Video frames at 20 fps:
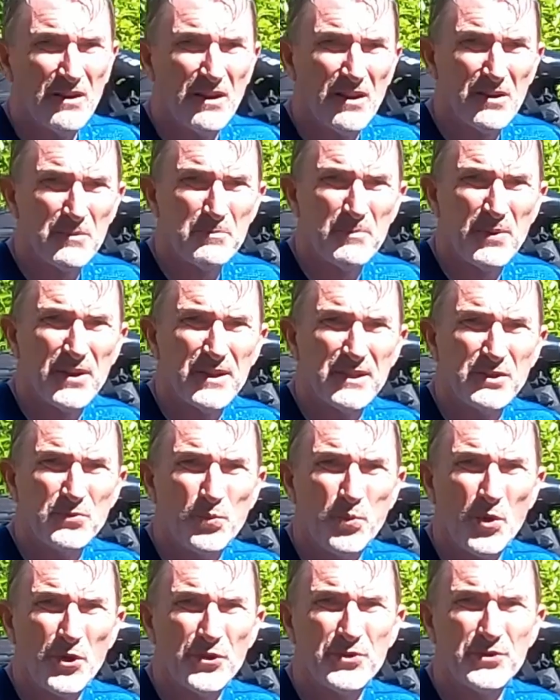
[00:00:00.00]
I paid
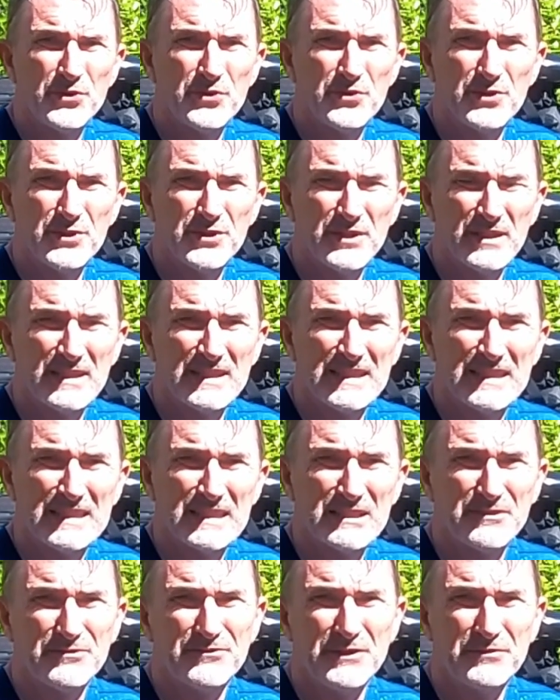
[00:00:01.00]

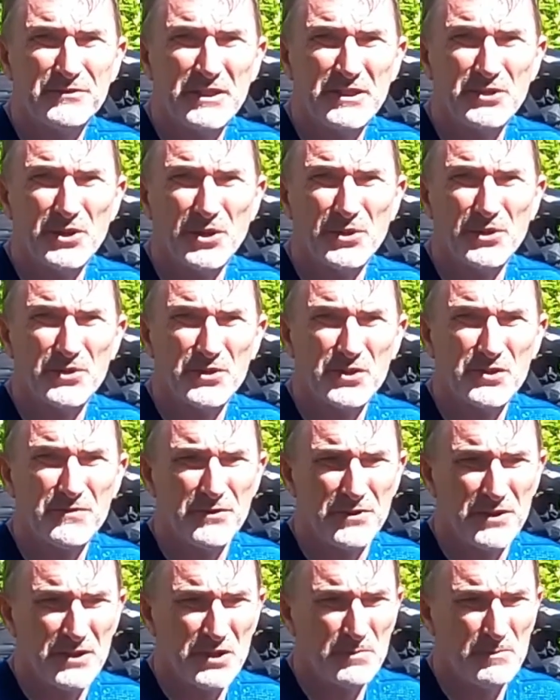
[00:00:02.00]
$150
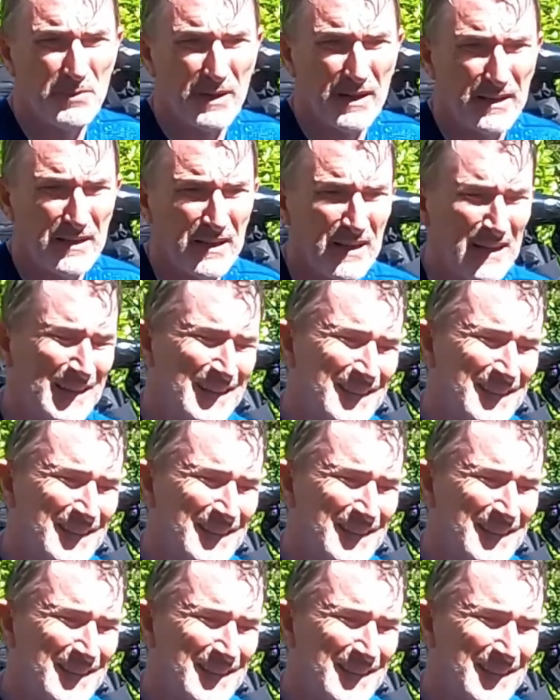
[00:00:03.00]
for this bag.